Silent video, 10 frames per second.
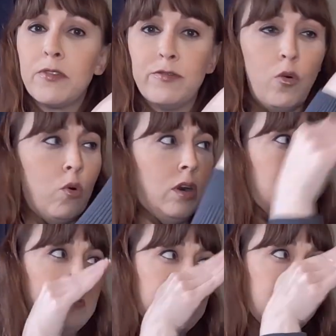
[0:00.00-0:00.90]

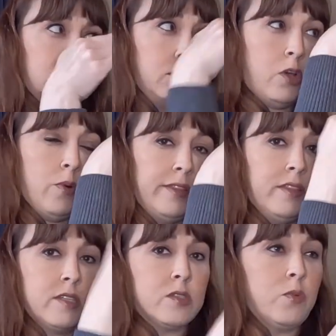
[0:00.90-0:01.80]
4 going
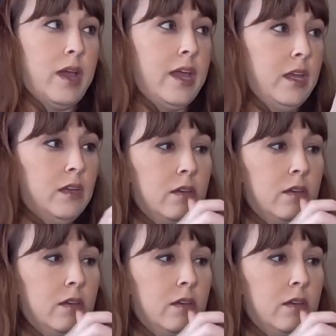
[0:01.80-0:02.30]
this way.